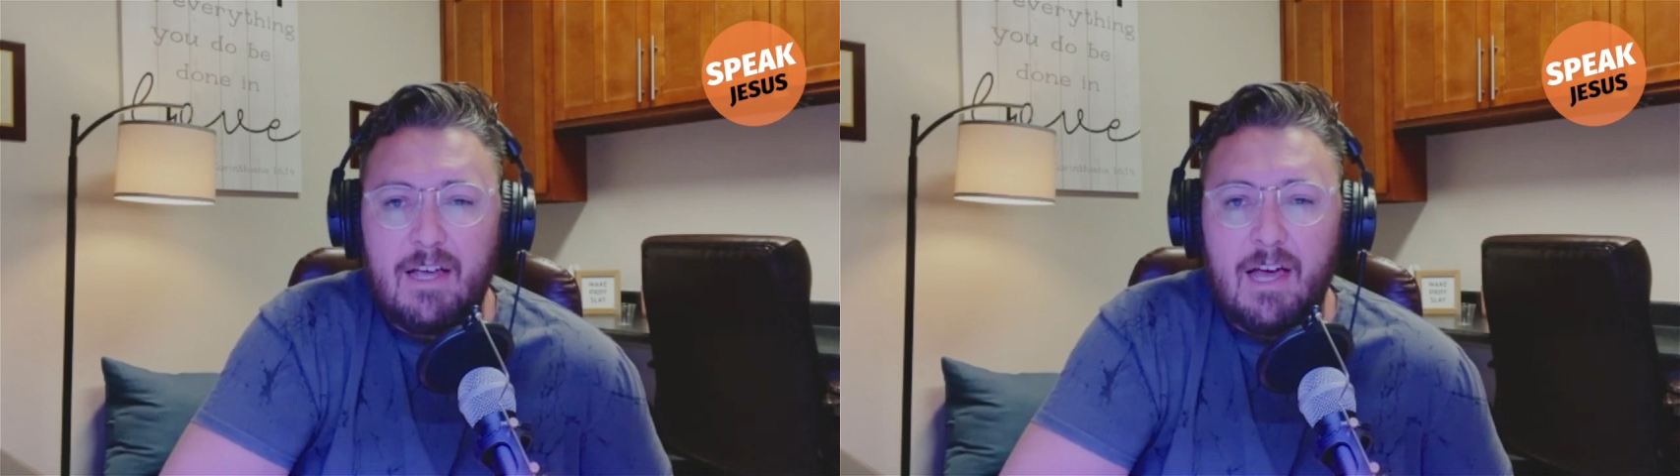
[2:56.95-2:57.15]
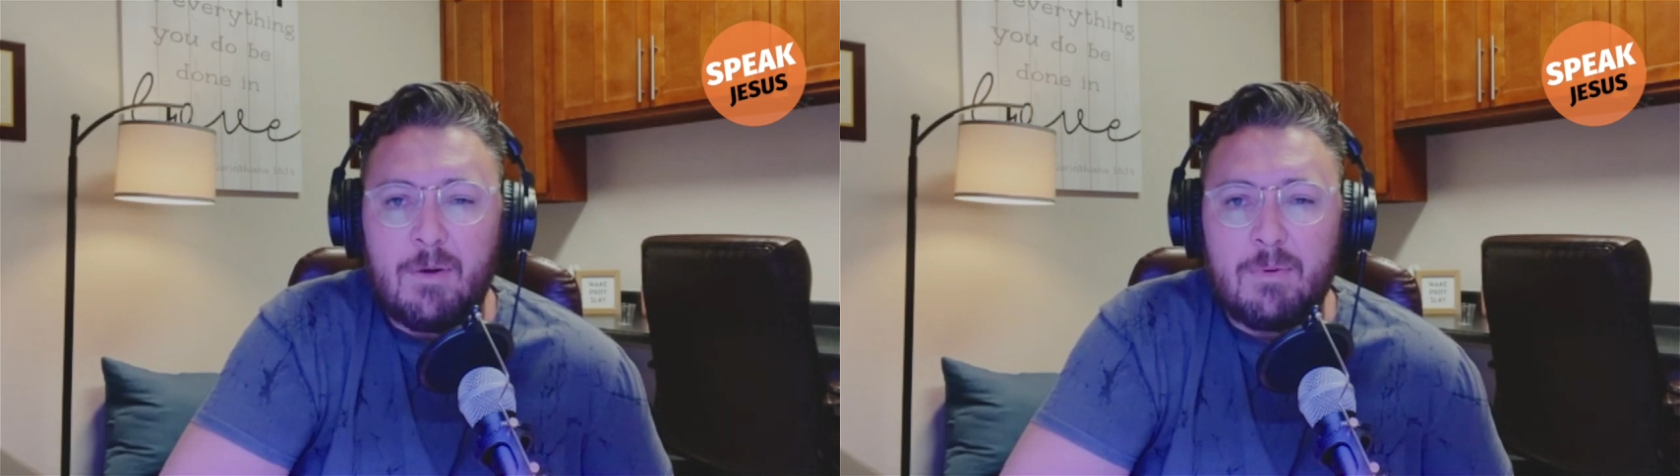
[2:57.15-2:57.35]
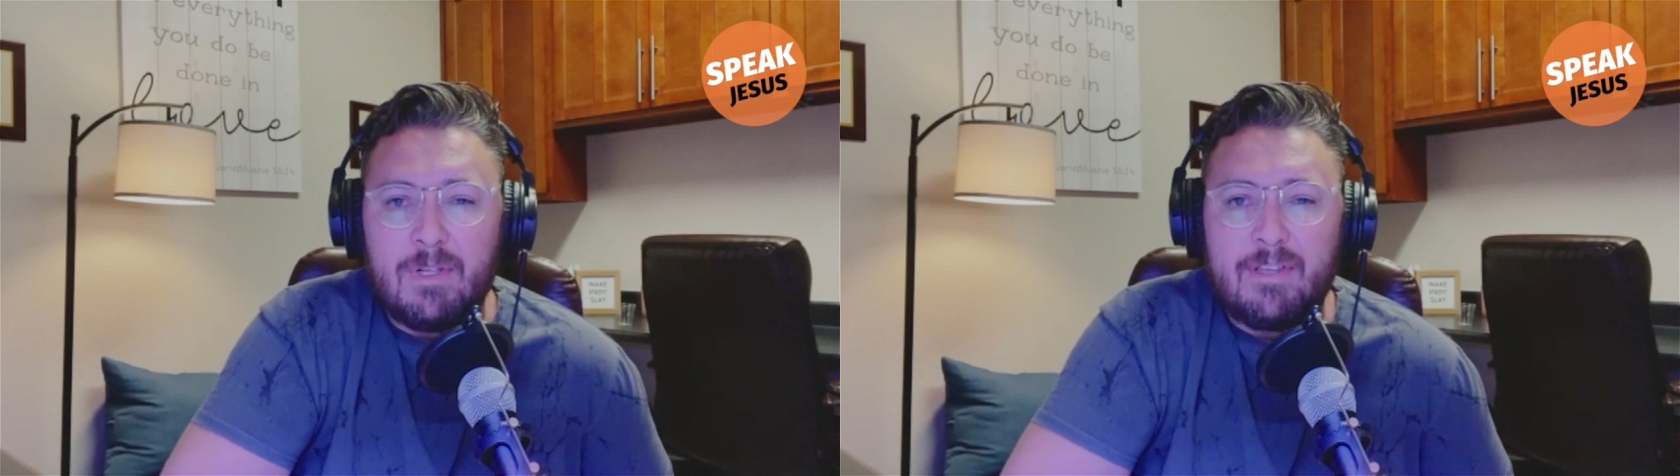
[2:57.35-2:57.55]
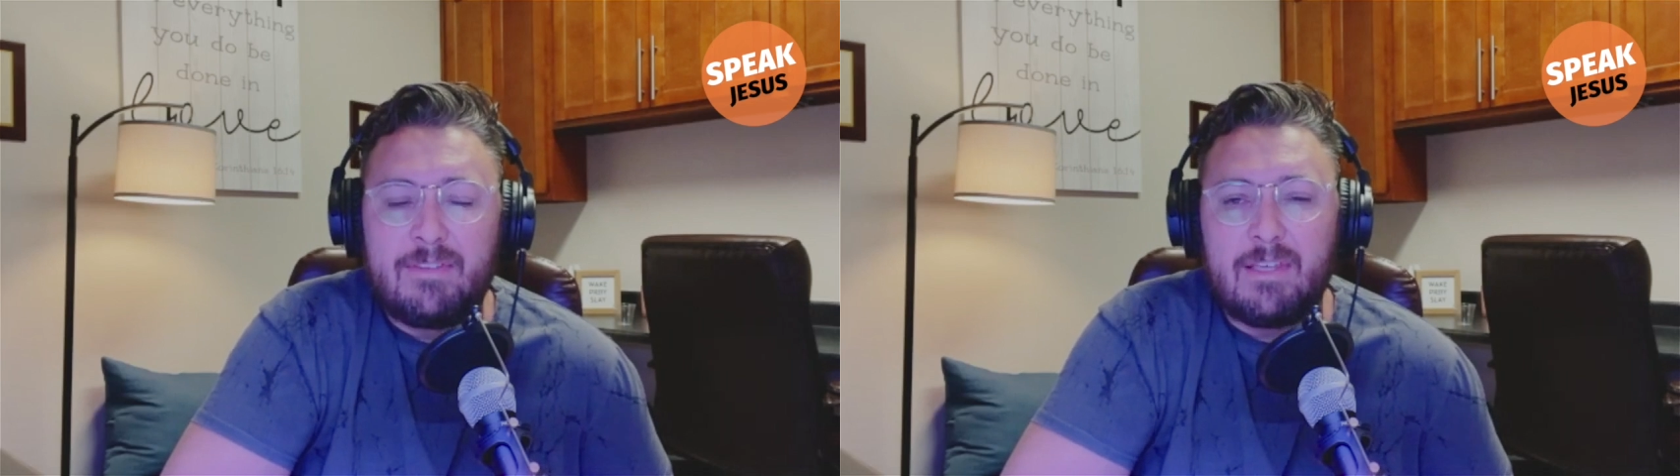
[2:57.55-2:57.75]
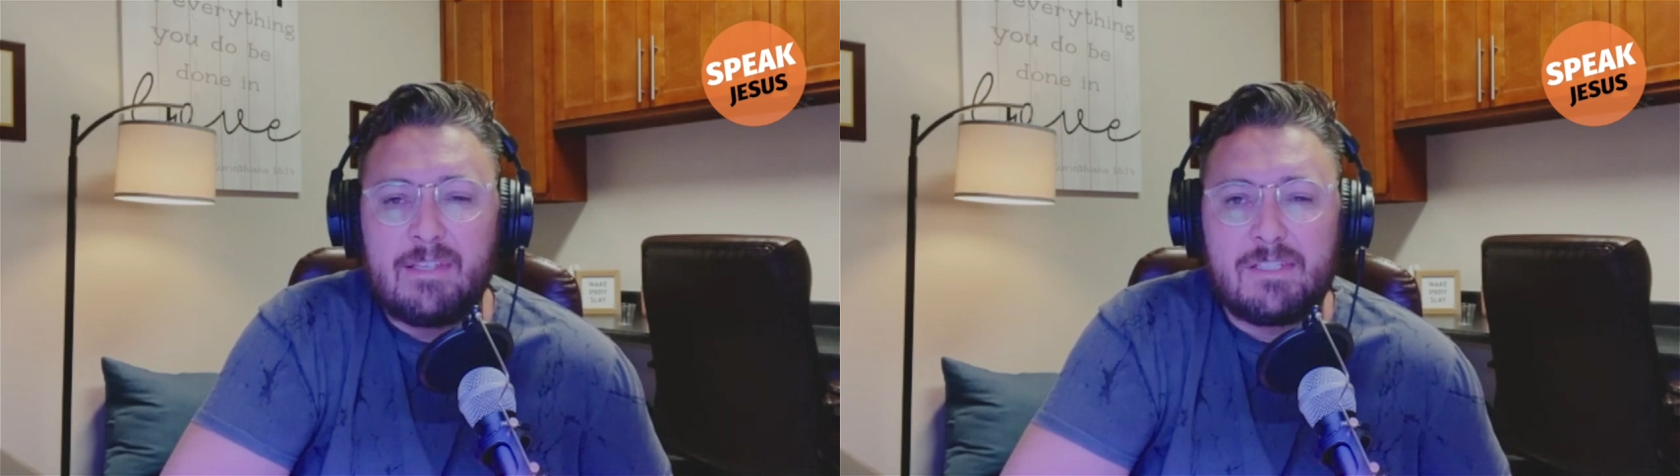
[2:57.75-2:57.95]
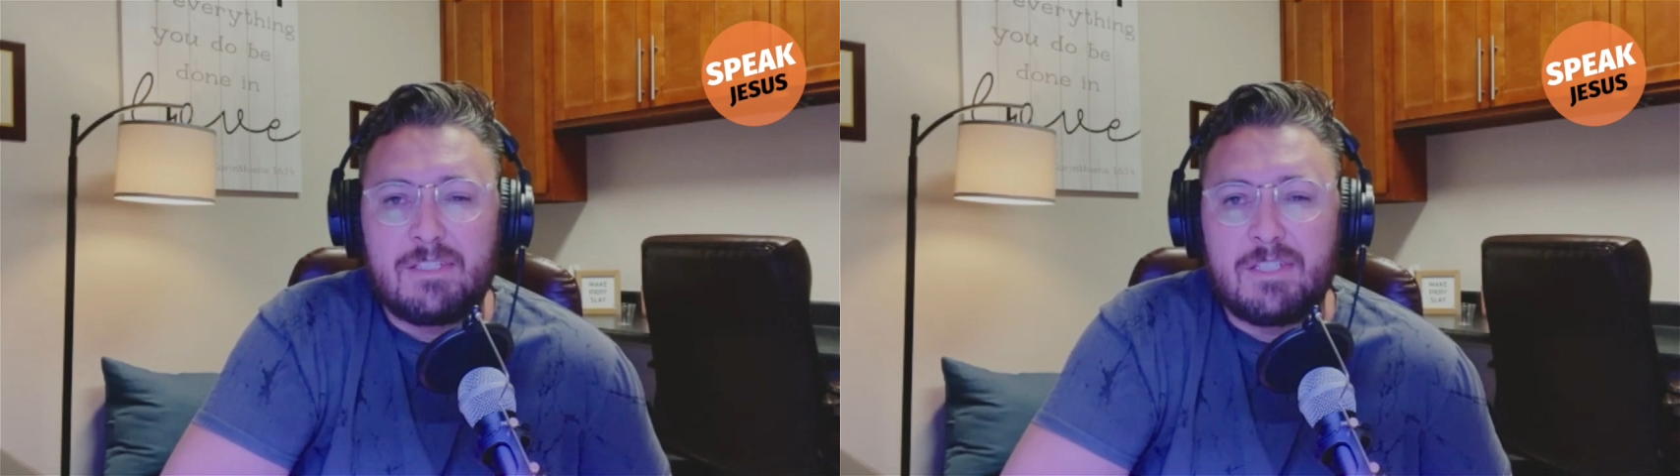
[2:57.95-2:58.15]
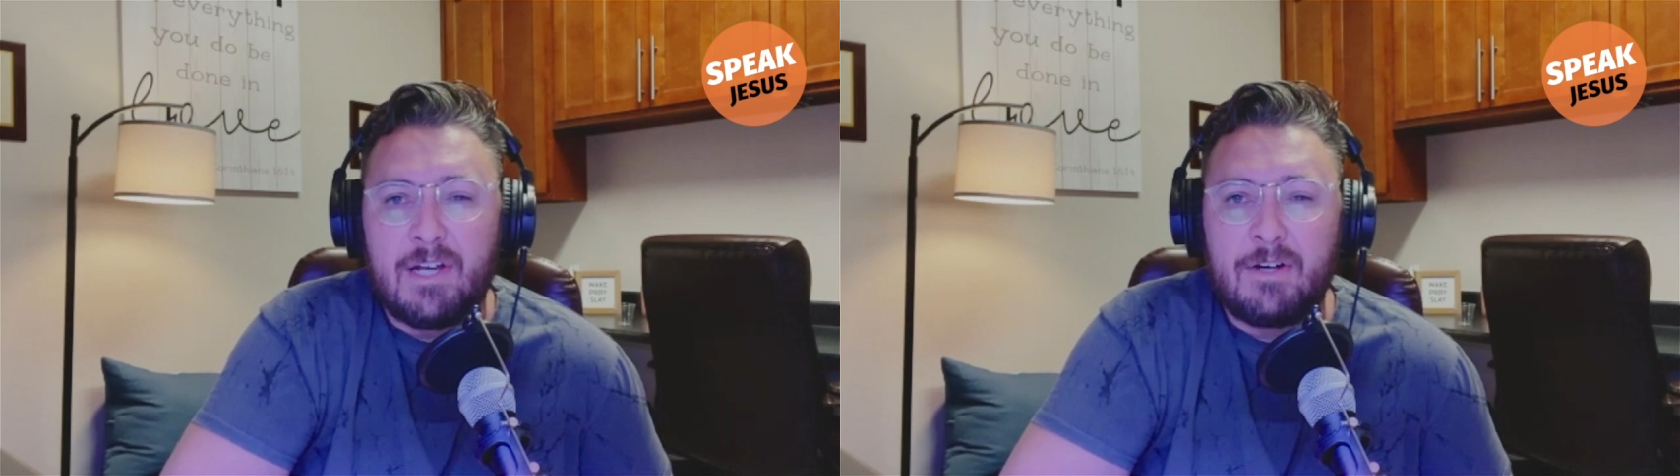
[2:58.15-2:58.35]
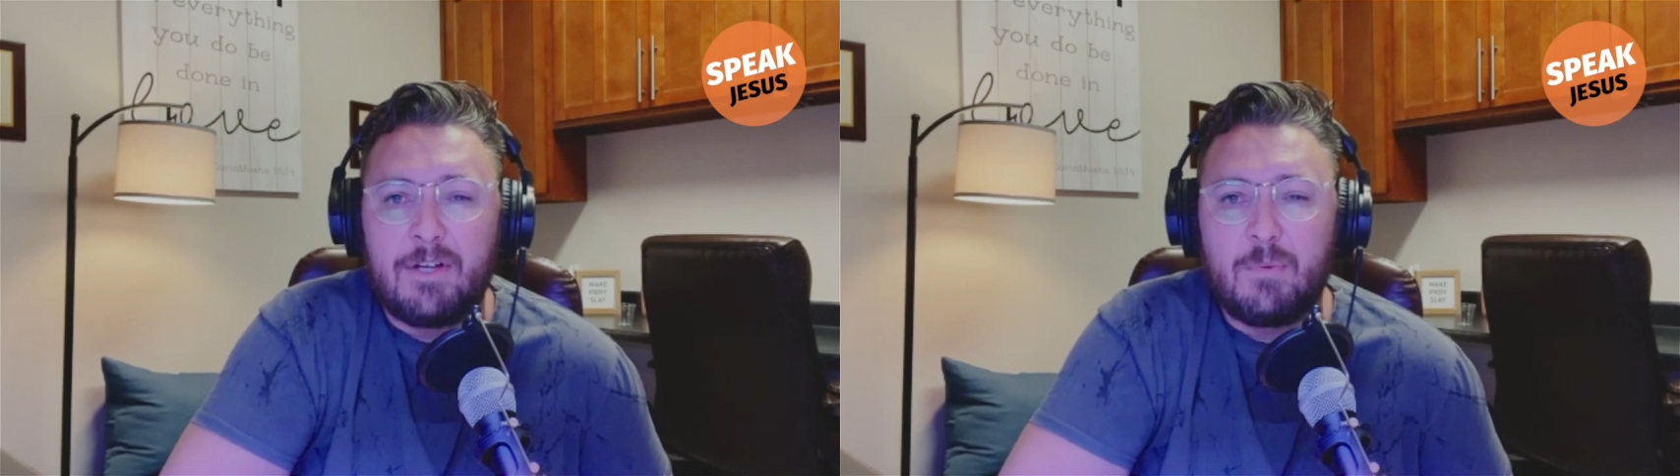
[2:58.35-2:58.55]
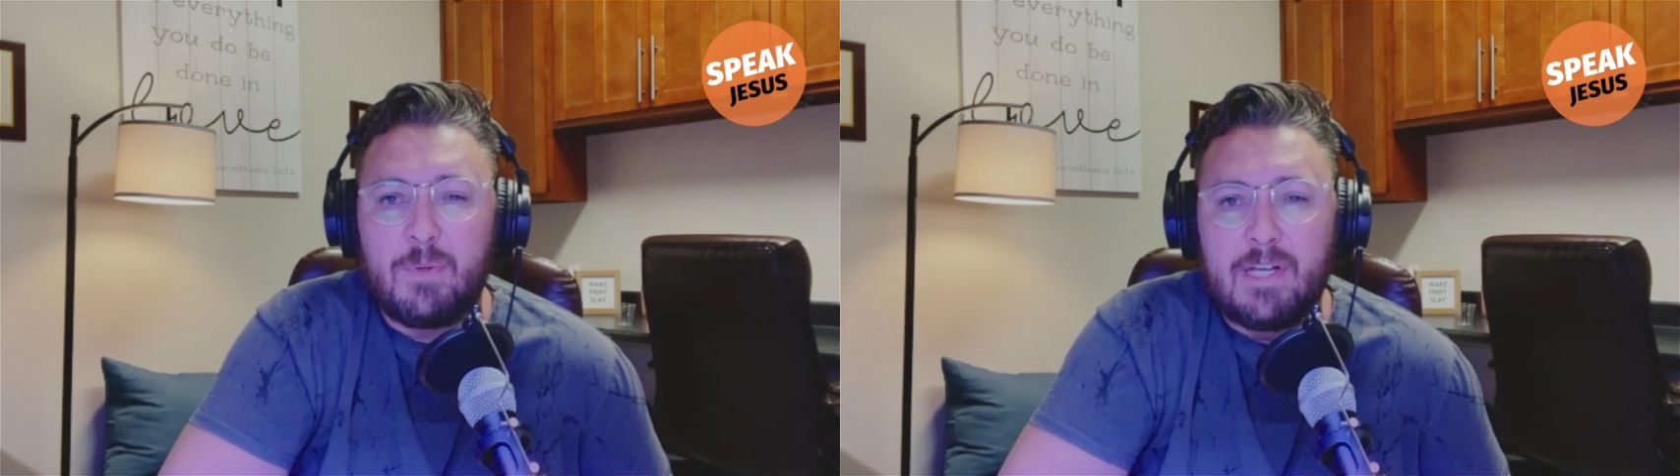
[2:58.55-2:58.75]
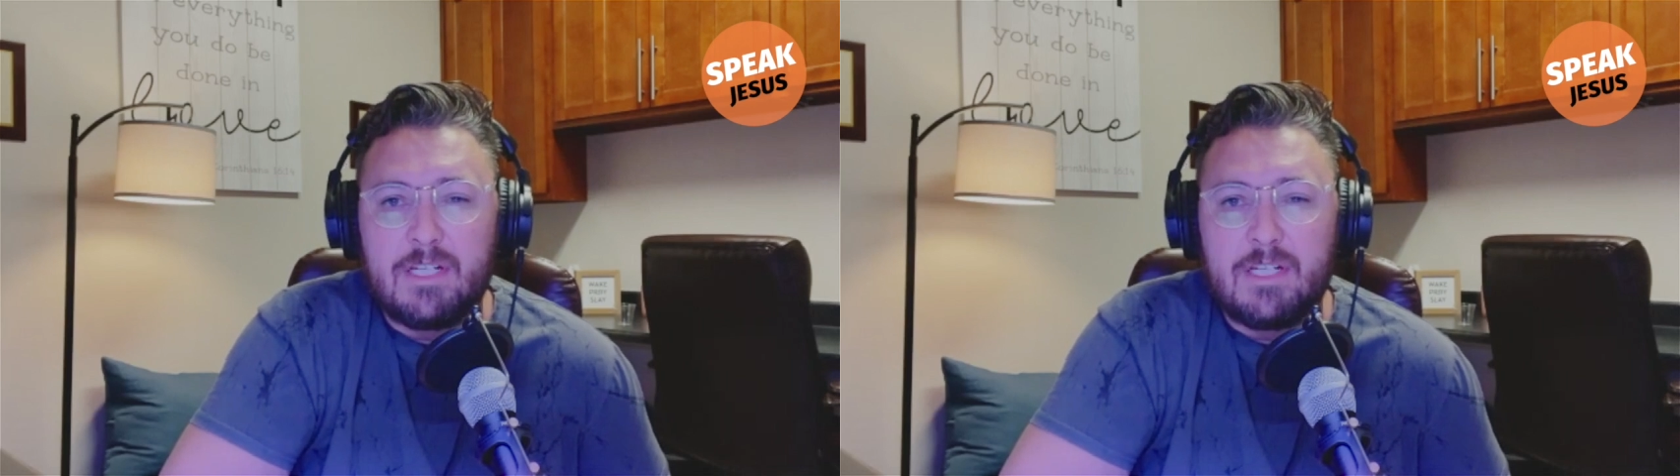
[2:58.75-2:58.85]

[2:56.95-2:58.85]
I really think this is an area we need